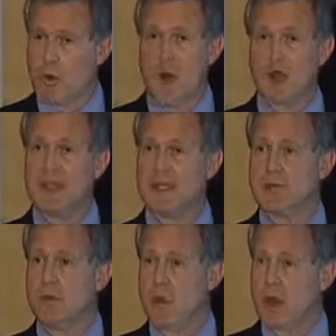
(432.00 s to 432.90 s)
We're all
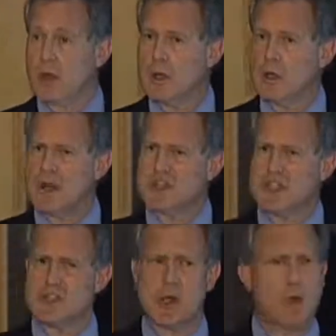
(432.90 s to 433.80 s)
eating more.
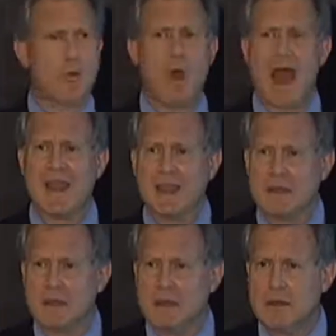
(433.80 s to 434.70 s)
Question is, why?
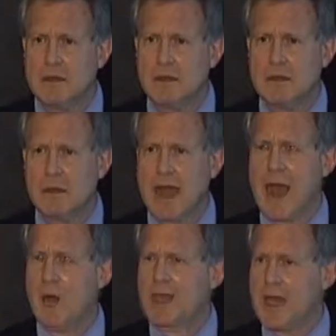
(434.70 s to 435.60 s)

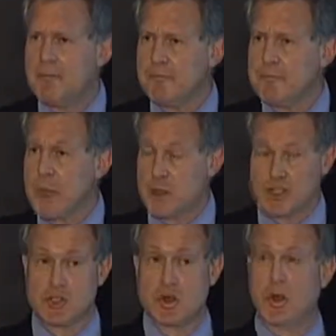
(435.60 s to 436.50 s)
How come?
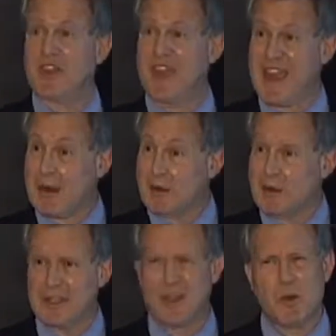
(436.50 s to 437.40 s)
Because it's all there?
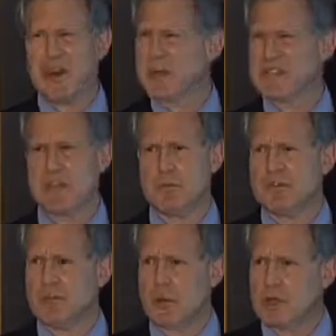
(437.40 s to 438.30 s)
You know what? It was there
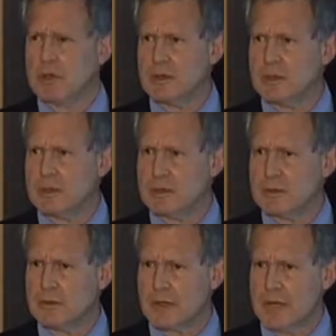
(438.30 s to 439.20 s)
before.
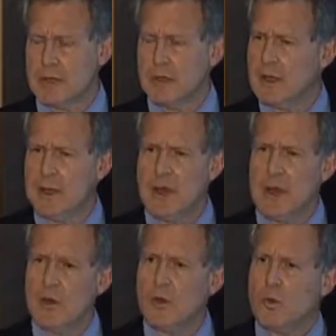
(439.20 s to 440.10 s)
Okay?
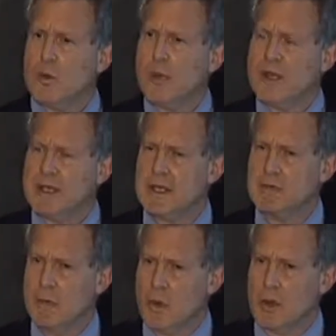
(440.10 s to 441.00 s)
We're all
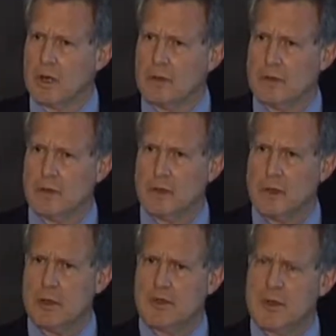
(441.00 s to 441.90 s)
eating more.
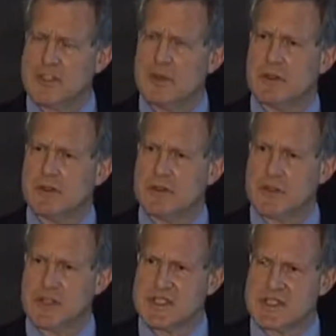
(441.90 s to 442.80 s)
There's
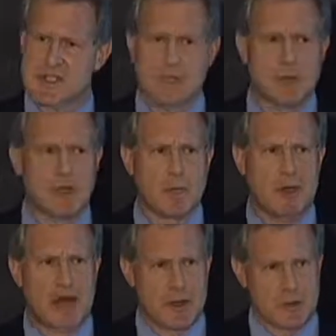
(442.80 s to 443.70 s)
a system in our
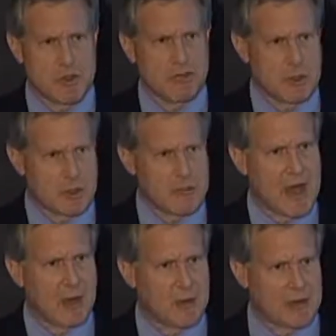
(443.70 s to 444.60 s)
body, which you've heard
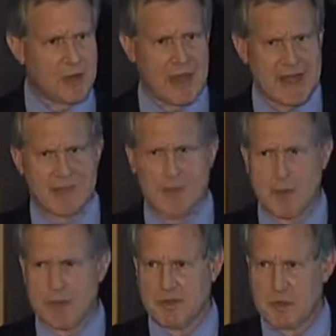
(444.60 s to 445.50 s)
about over the last
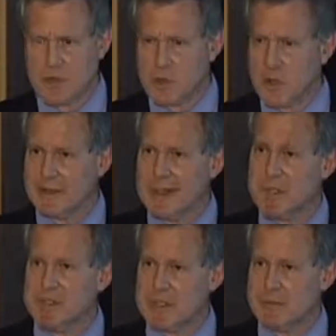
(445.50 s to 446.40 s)
couple of weeks, called
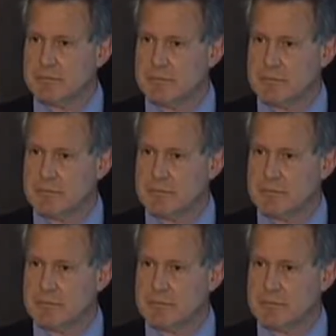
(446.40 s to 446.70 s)
leptin.